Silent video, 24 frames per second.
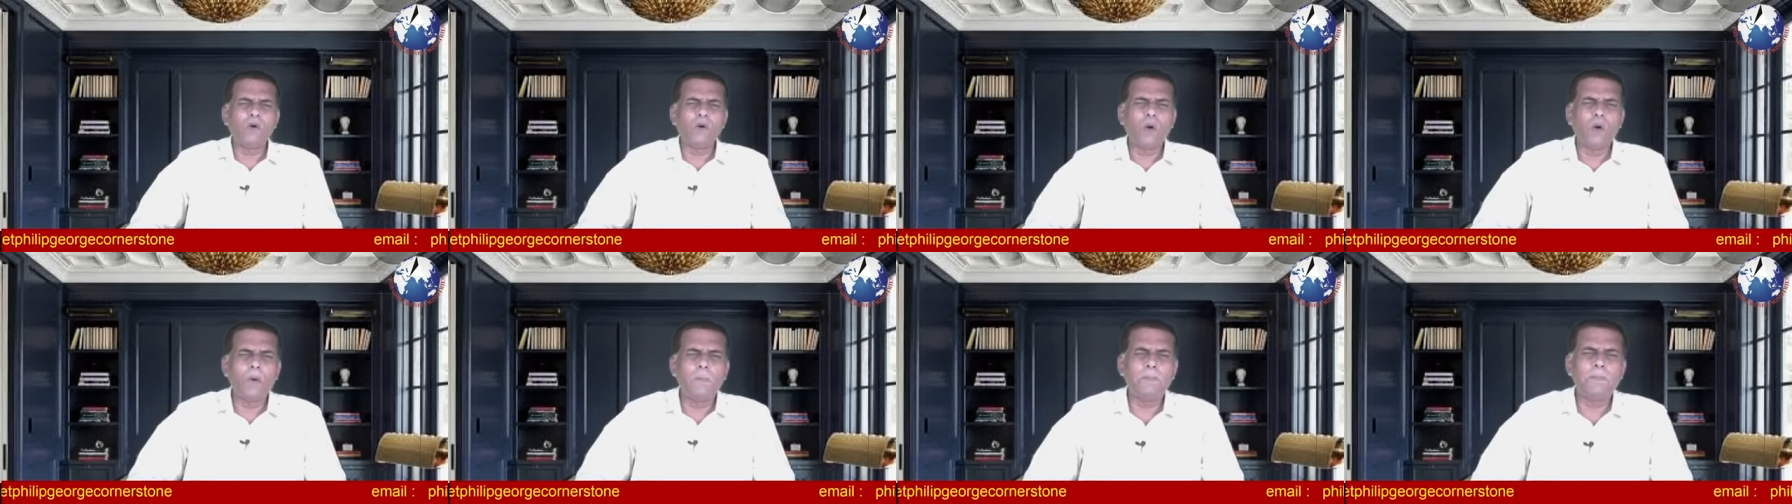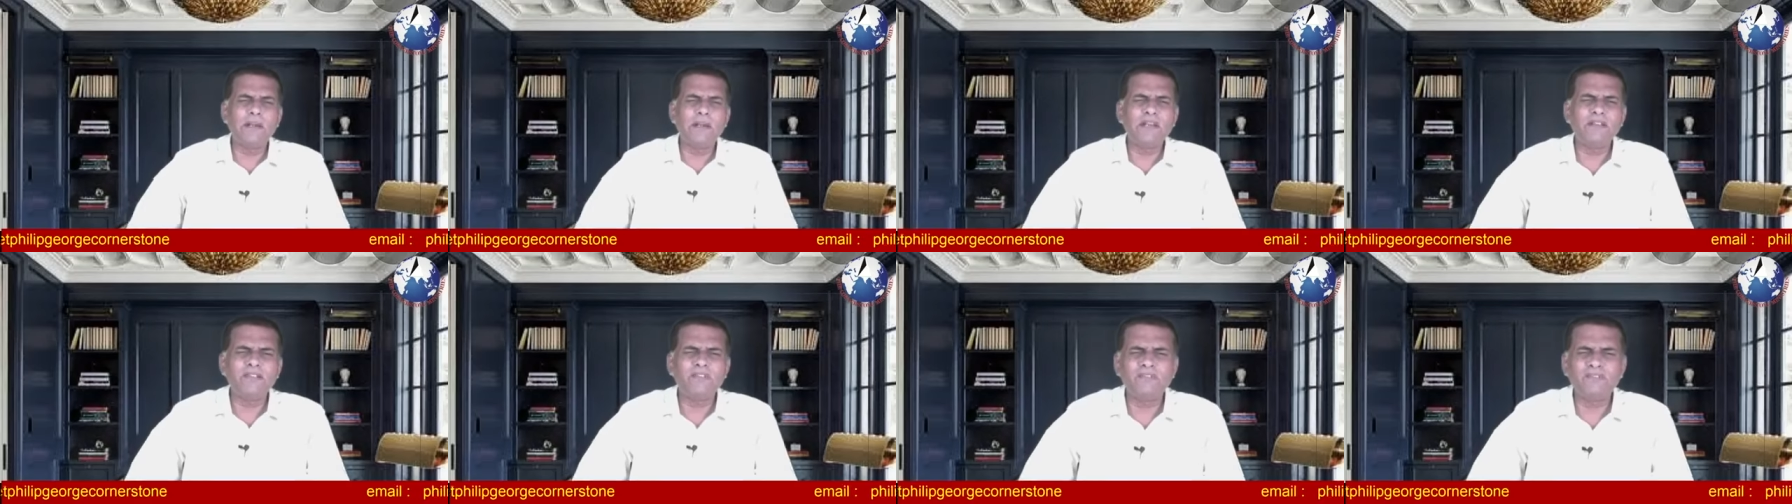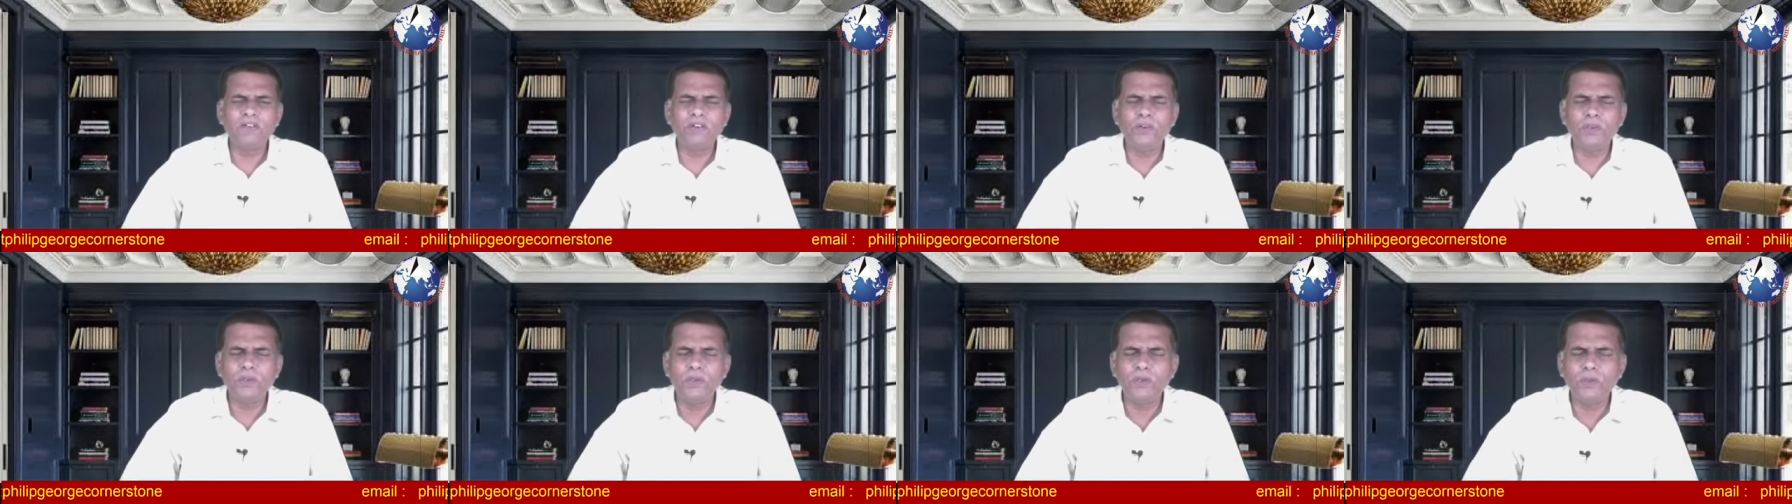opening
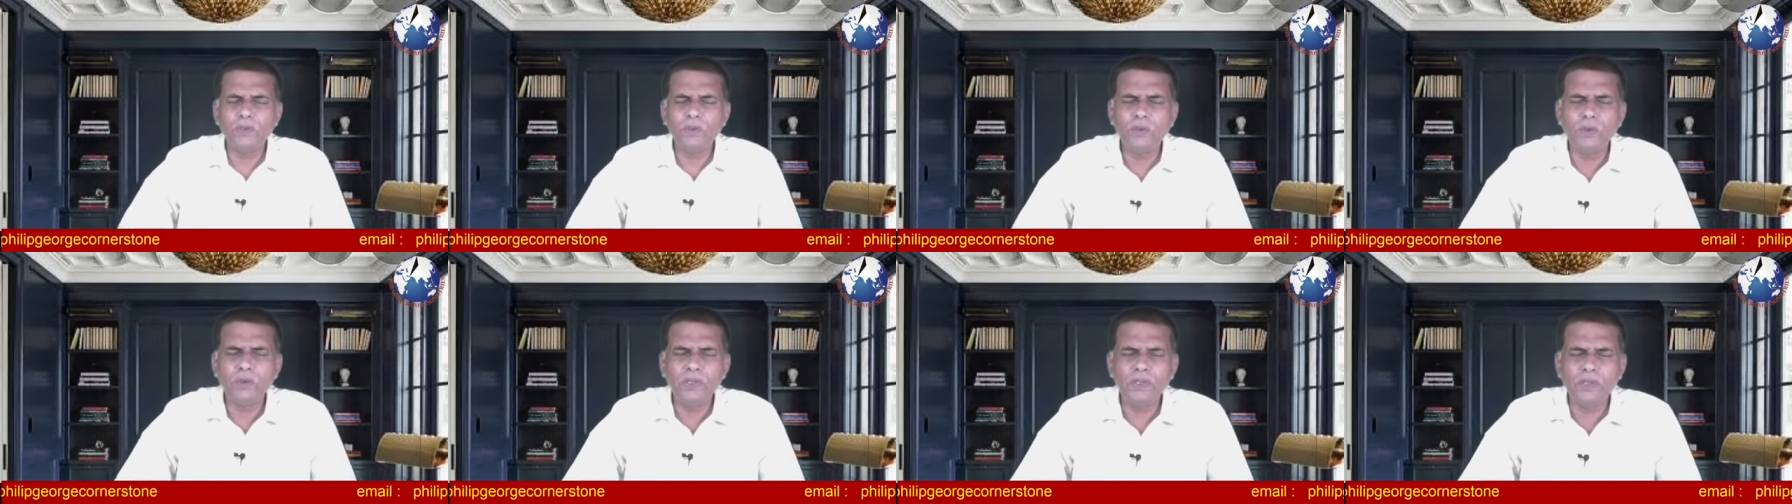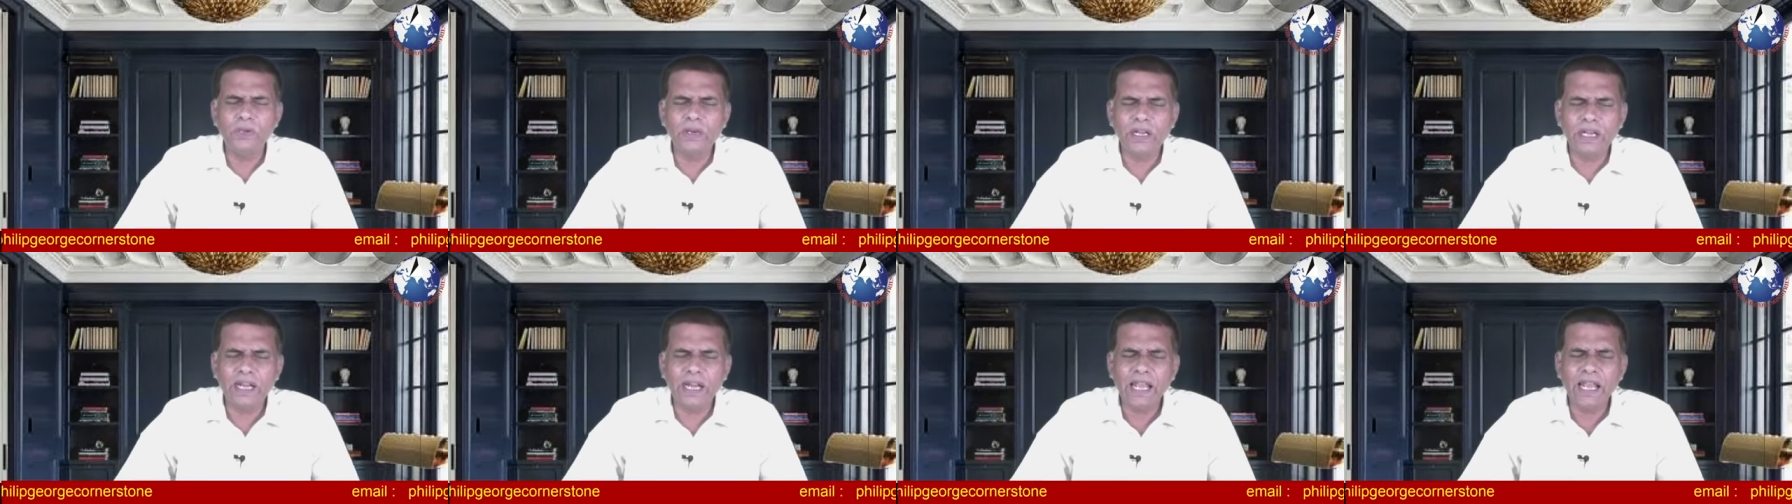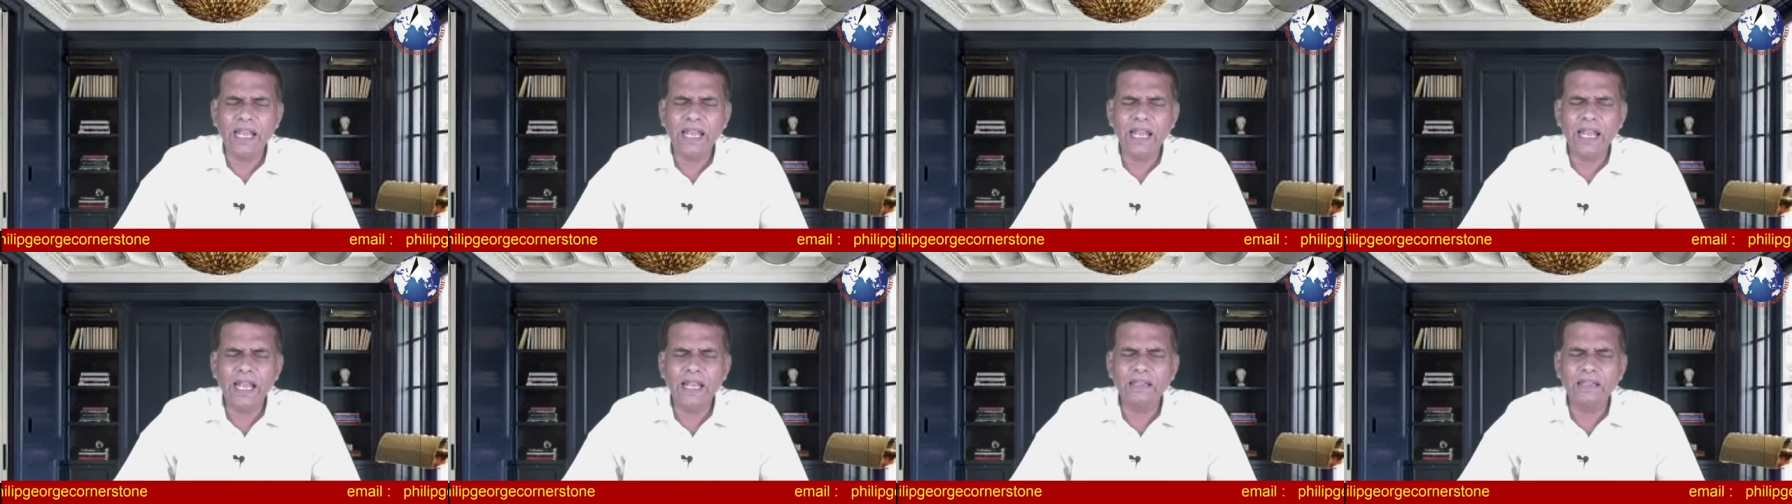for you. you are,
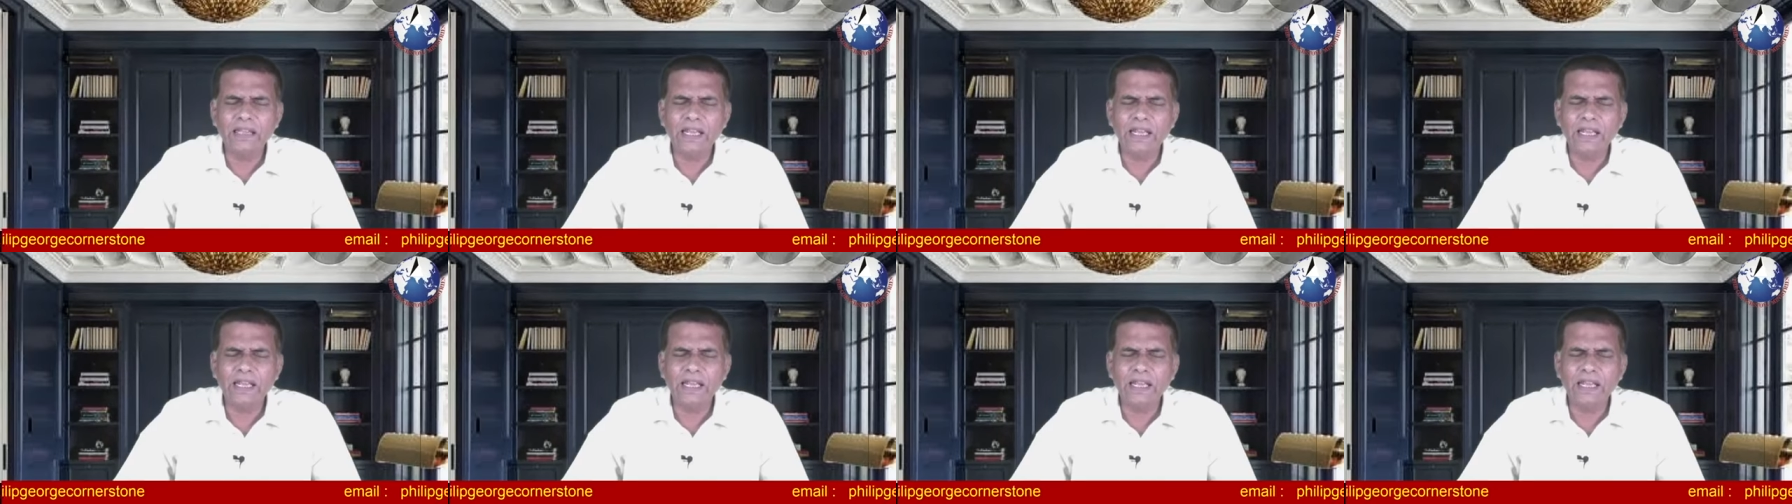uh,